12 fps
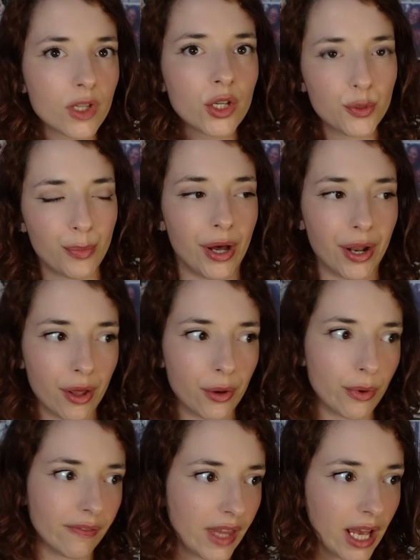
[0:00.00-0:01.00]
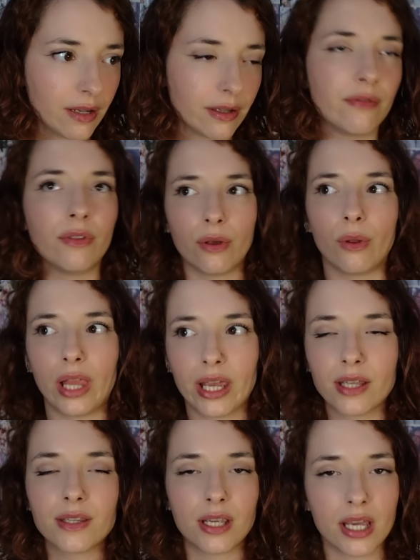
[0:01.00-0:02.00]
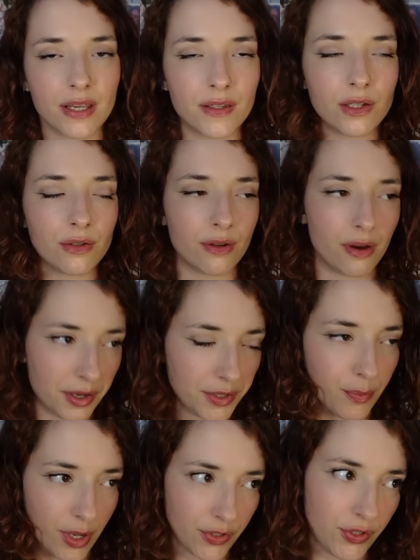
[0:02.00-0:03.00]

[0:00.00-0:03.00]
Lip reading: spot on with that, even though like it's easy to notice, but